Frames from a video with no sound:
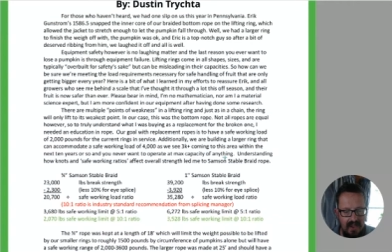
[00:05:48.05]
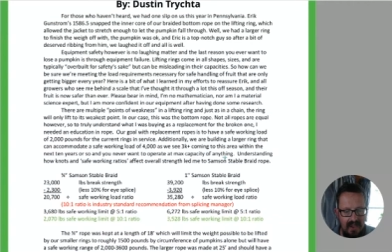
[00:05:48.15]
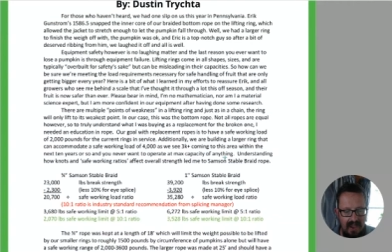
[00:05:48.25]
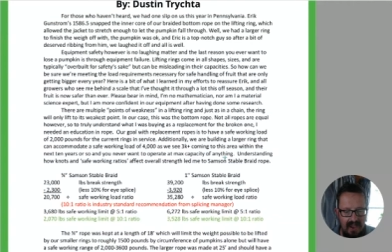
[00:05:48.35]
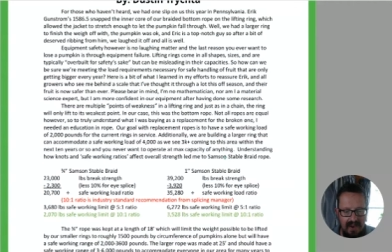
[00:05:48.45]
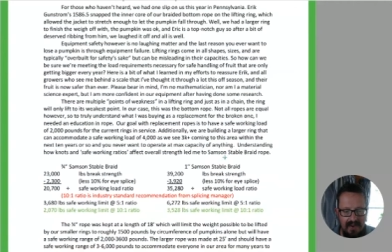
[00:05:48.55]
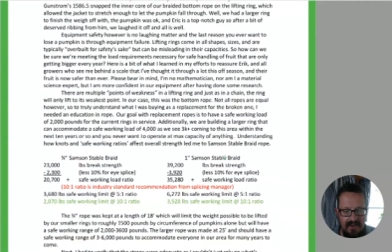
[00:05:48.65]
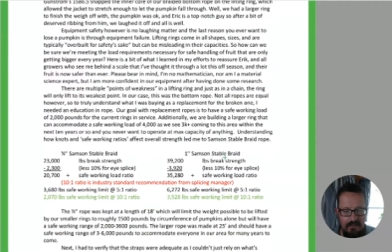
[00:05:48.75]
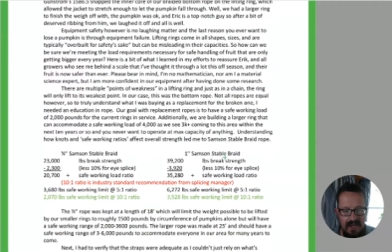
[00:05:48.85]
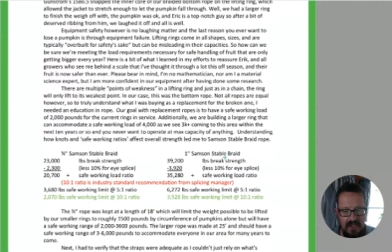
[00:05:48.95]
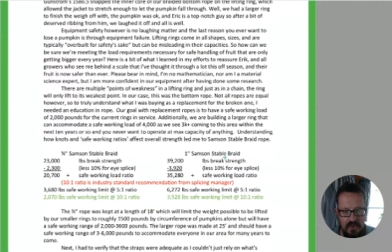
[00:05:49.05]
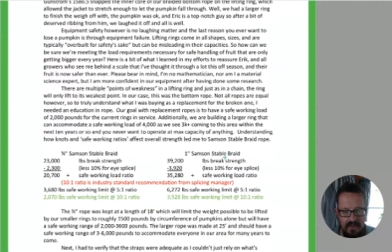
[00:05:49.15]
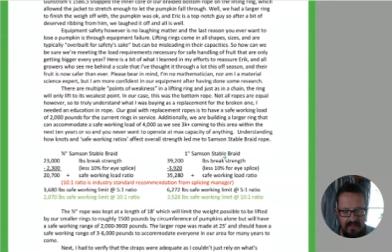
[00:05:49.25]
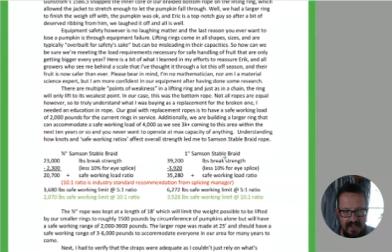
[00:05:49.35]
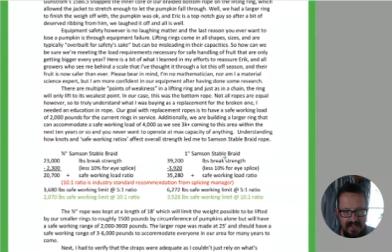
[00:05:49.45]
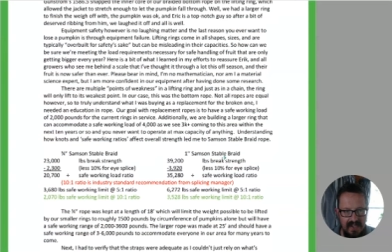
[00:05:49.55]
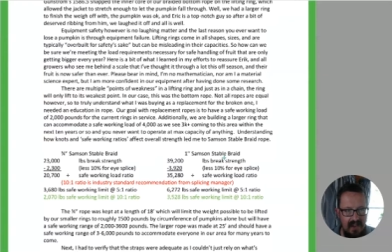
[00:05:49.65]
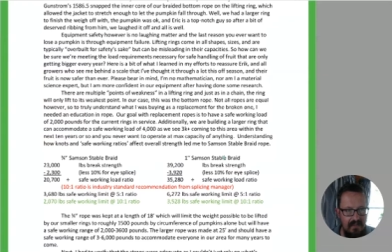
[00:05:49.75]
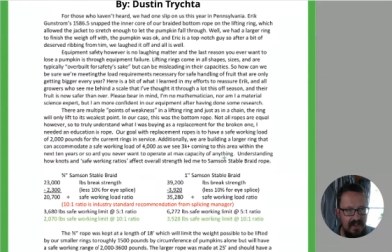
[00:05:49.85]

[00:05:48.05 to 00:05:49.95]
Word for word: and making sure everything's safe.